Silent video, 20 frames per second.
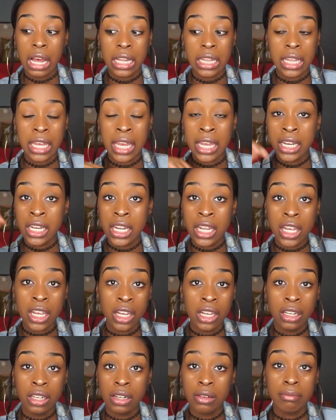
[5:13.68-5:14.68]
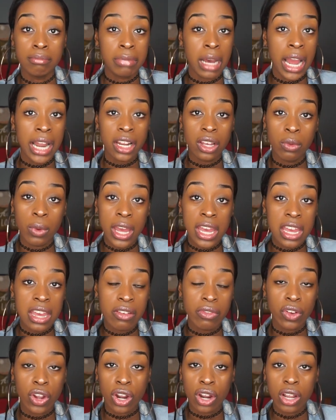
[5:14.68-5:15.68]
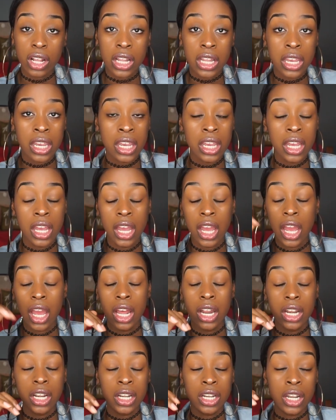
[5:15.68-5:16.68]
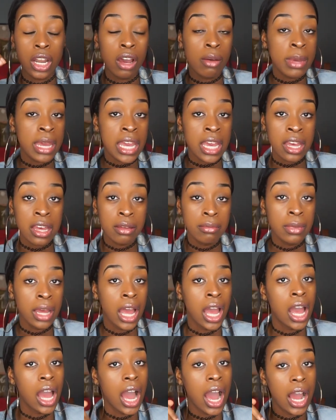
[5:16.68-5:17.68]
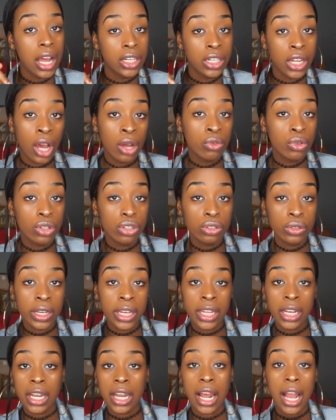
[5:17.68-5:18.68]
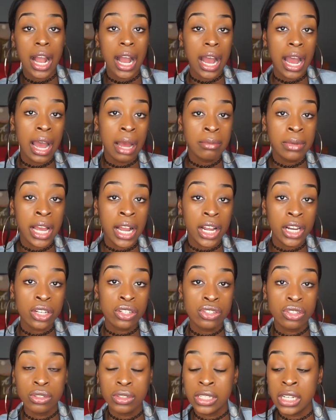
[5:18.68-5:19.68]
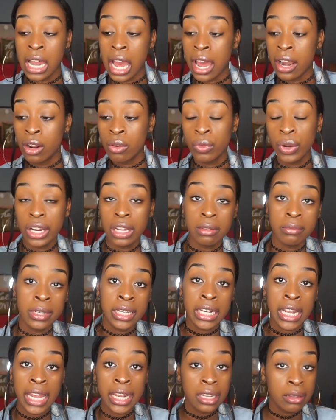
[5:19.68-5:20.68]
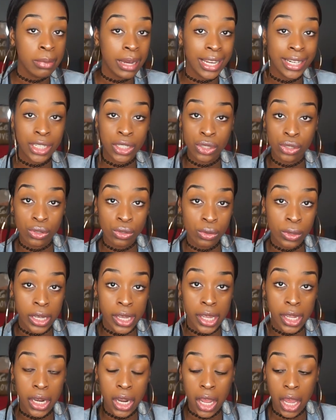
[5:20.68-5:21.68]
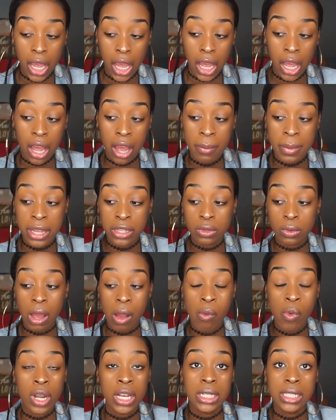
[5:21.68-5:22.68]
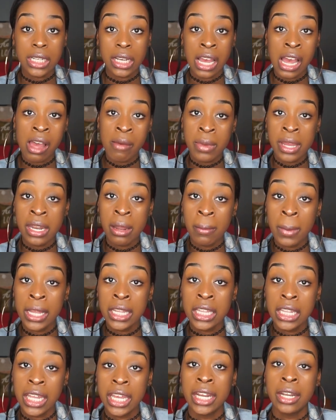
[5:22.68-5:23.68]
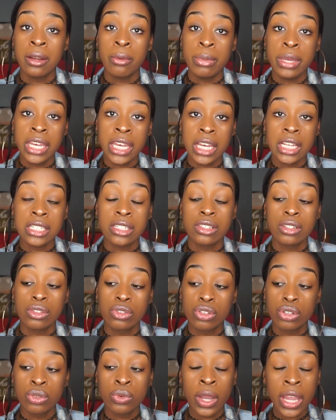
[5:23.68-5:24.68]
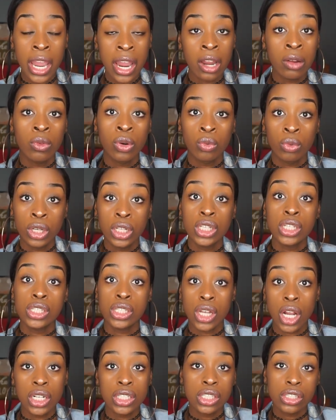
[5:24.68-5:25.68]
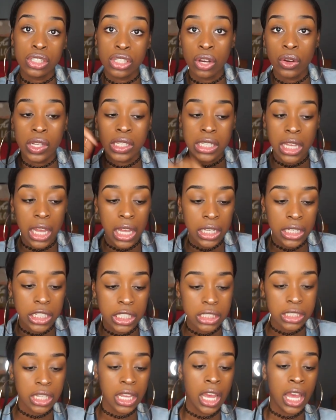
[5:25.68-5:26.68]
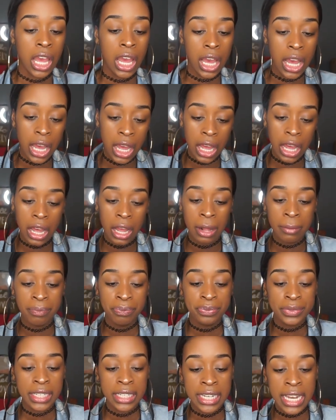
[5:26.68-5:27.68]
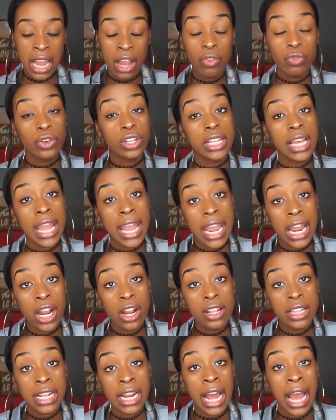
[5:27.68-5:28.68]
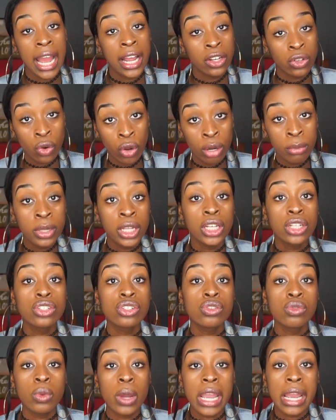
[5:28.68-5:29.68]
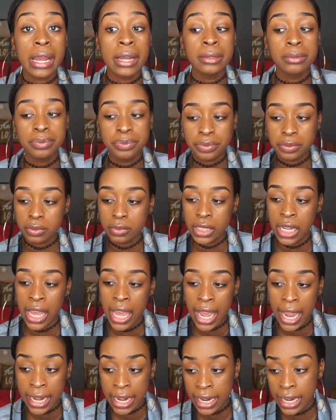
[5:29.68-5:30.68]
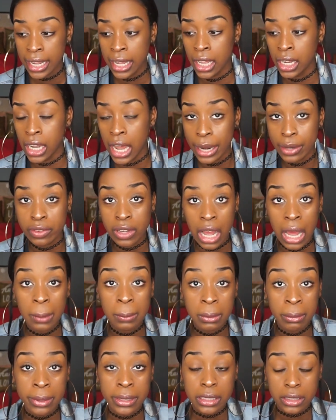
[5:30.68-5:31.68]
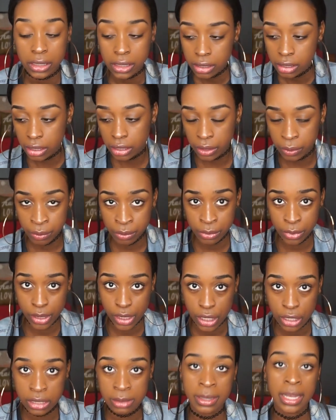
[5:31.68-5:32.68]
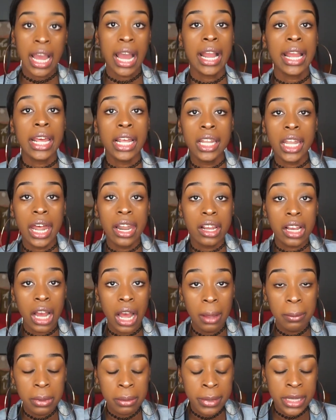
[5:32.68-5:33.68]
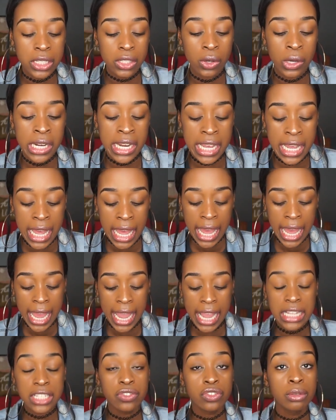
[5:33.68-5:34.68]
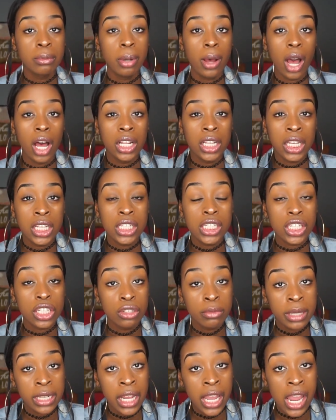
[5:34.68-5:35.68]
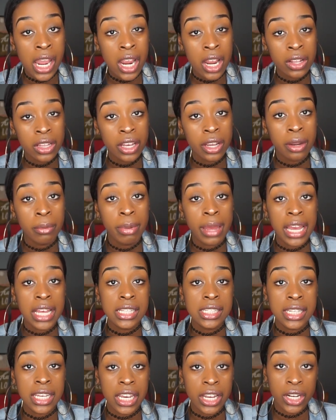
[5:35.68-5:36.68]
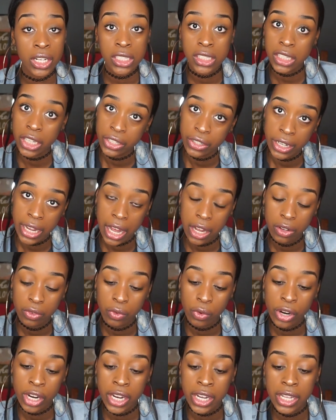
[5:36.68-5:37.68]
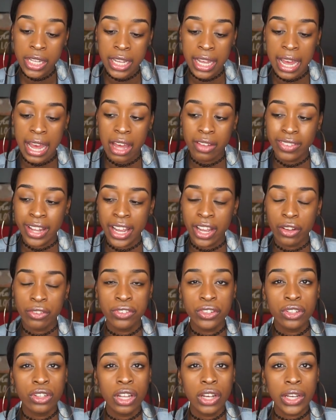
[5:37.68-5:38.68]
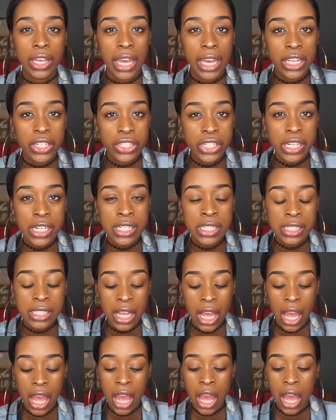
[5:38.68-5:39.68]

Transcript: the Indian body wave curly, no ma'am, don't do it. I'm not gonna do it. I don't recommend anybody do it. That's why I wanted to come in a month later, because true hair will really start to show its colors. Now for the hair that I normally do wear, and I get a lot of compliments on it, it's from Pauline's Human Hair. They're based here in Southern California. They have like a few locations,